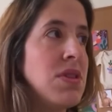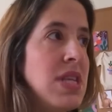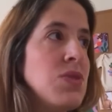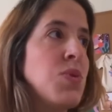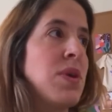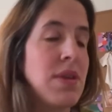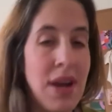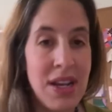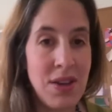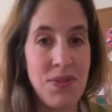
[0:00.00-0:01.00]
these were
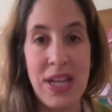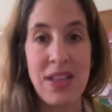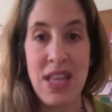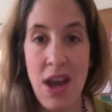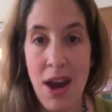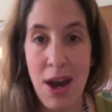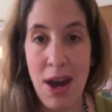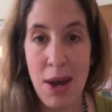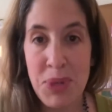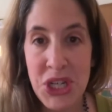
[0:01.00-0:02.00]
kind of like the
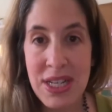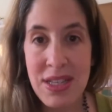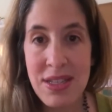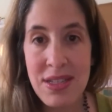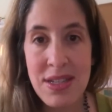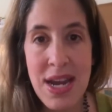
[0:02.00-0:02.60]
options.